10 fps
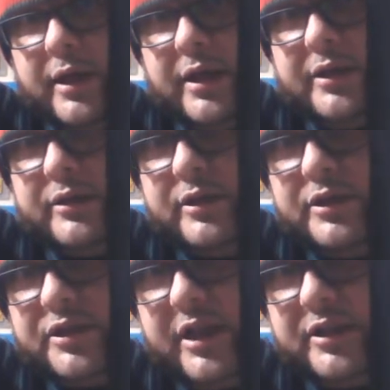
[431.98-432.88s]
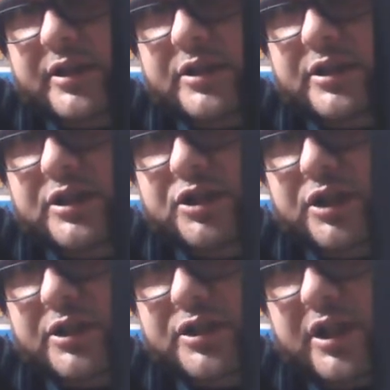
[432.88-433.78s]
And it's got the
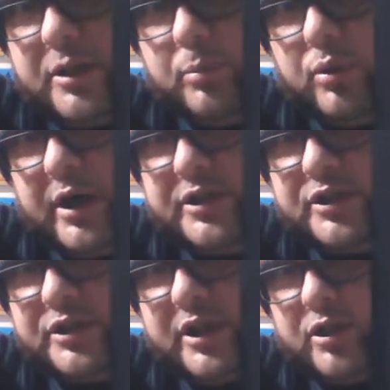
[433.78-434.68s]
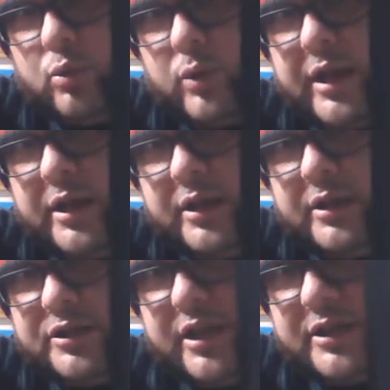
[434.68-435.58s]
indicia, it's got the price, it's got the
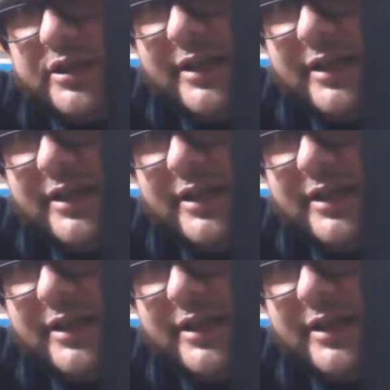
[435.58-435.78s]
rating, it's got the